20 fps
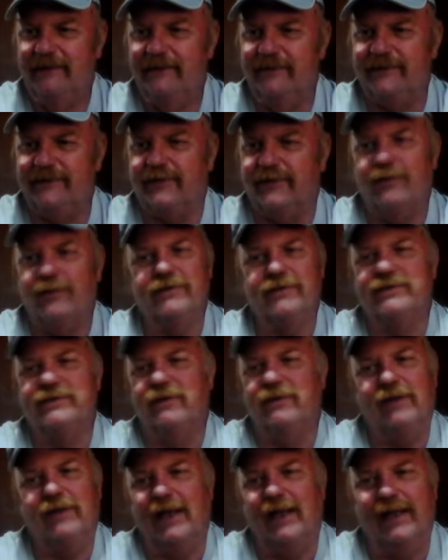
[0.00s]
The trolls
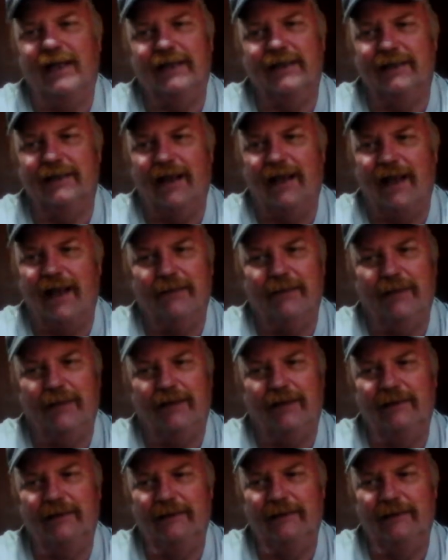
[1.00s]
don't like hitting the like button.